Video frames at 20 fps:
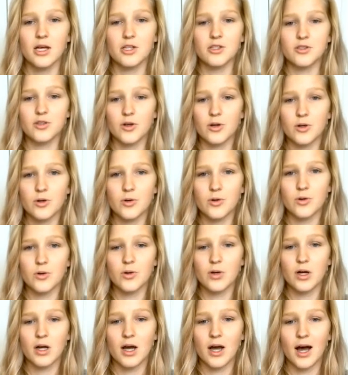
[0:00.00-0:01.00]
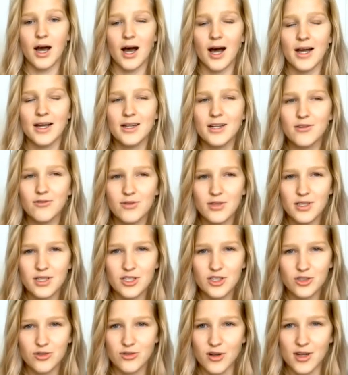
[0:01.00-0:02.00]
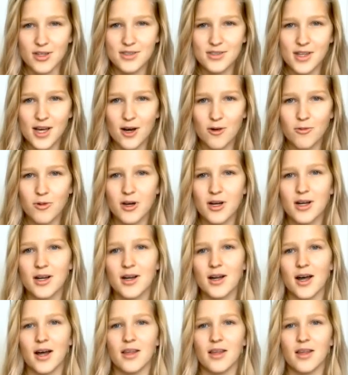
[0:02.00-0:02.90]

So I didn't really trust that one.